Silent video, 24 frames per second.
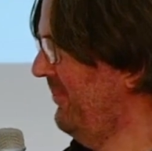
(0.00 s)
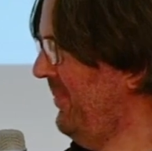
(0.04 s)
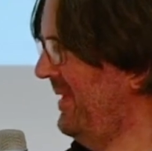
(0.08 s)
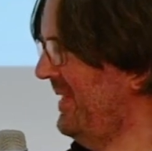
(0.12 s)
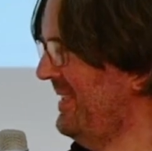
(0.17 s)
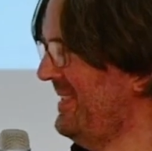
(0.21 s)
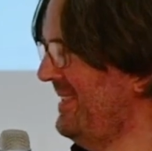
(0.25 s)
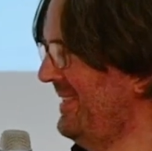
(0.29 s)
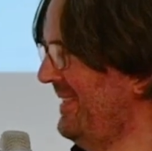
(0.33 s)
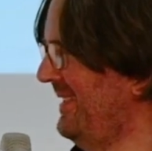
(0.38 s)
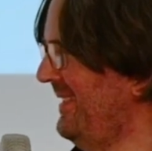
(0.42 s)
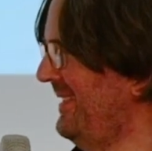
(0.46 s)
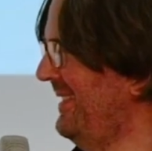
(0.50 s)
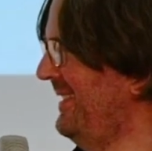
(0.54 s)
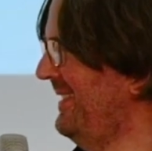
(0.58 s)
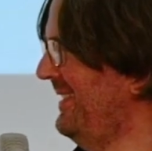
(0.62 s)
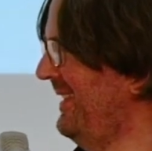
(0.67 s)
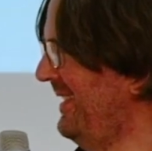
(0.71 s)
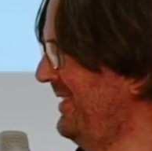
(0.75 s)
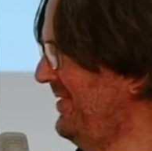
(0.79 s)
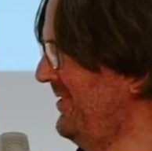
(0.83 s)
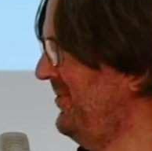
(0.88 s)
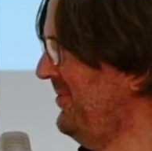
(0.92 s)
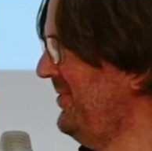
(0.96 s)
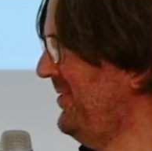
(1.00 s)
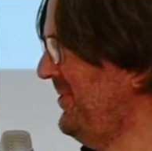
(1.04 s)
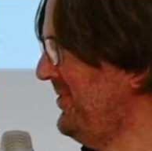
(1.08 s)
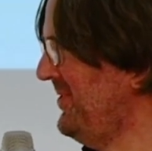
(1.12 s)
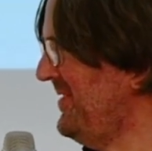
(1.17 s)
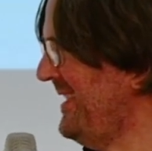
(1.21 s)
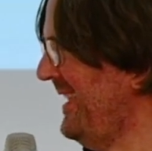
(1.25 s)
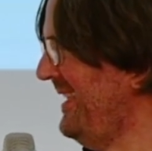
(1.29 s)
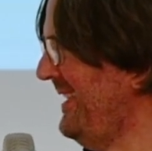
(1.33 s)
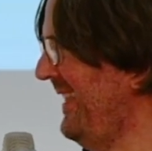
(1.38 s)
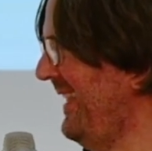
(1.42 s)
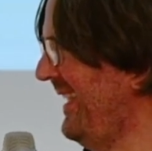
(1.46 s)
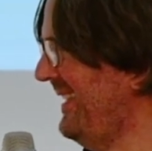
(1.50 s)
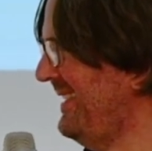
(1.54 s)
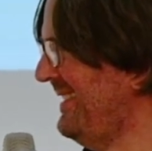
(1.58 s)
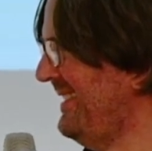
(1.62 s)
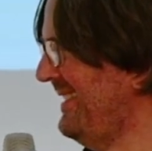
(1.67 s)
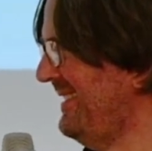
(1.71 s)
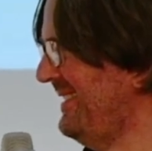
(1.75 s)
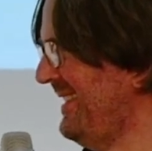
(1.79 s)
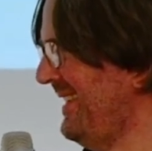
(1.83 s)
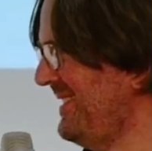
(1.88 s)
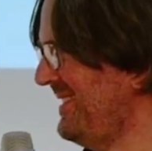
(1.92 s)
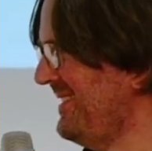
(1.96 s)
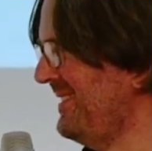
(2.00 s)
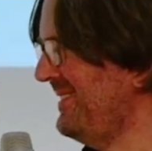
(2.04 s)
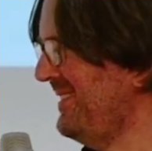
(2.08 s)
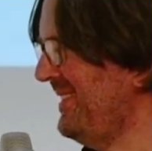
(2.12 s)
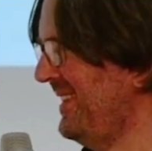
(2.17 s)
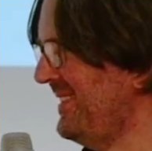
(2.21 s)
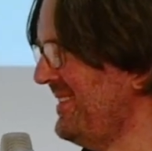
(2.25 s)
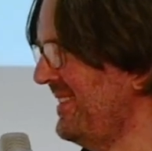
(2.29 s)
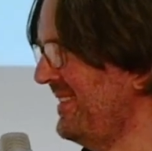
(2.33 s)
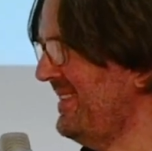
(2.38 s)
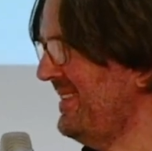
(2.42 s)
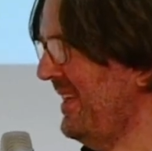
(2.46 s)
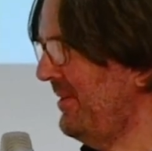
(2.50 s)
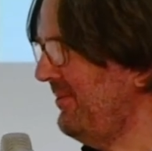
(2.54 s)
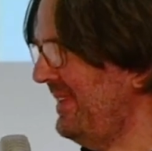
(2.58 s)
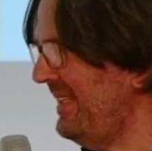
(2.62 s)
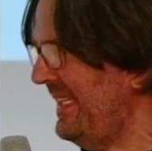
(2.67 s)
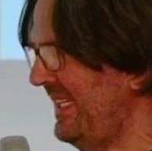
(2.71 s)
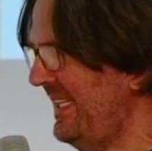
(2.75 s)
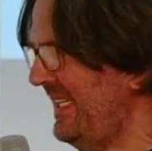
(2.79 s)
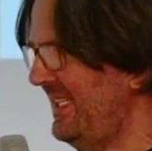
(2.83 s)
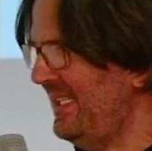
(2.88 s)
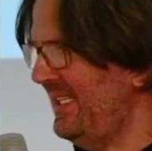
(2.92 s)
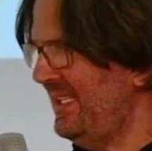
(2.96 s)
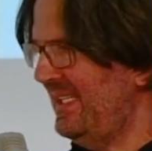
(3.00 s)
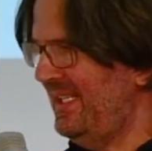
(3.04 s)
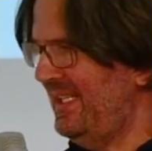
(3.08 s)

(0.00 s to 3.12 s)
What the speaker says: But you say that doesn't necessarily